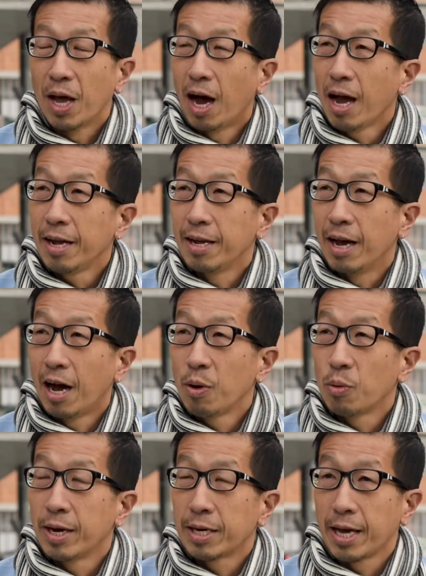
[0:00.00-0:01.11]
I
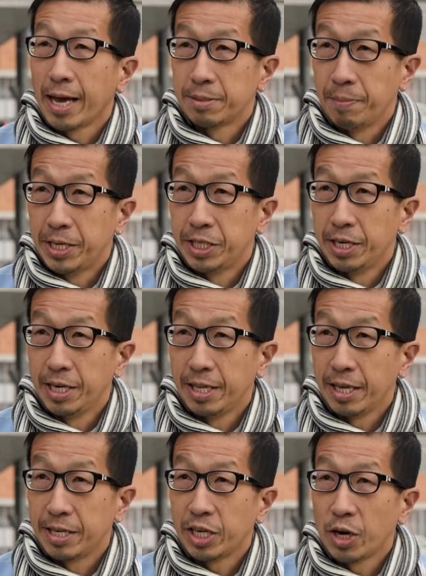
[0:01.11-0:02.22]
work, as mentioned, in
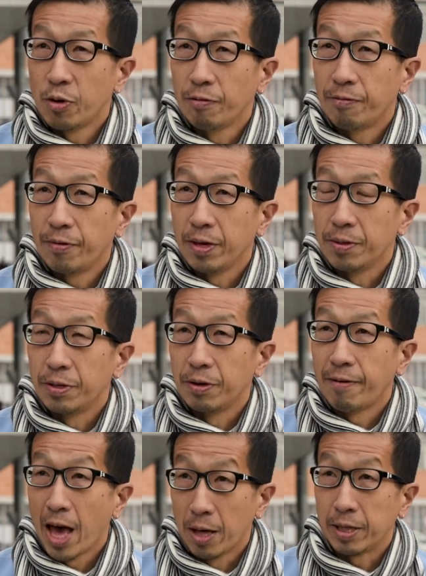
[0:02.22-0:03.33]
the general field
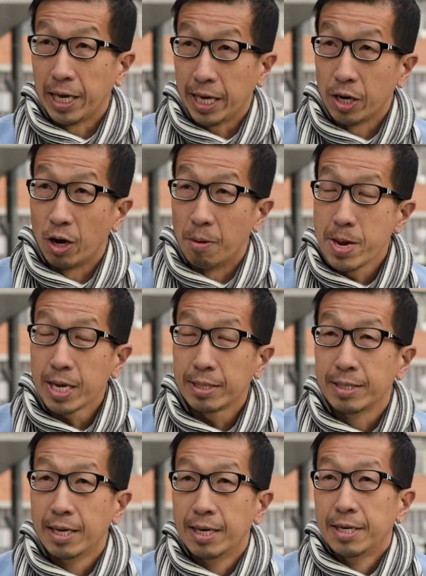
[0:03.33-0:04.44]
of health
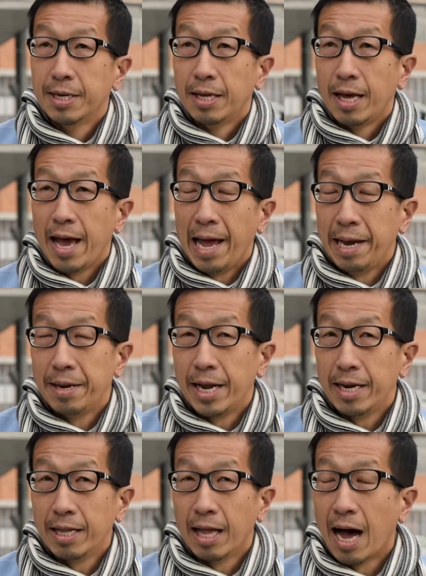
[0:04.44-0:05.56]
economics. And
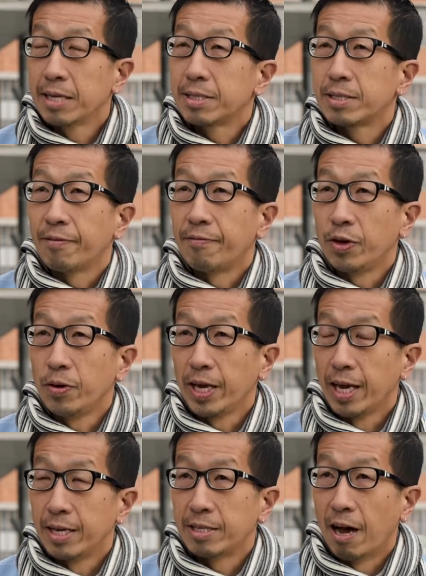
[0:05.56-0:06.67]
in the last few
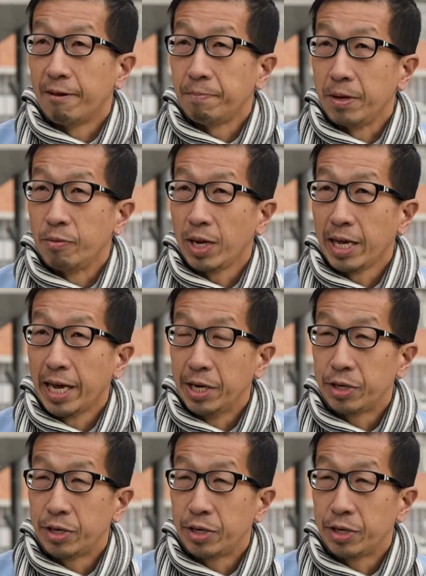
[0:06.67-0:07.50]
years, I've been really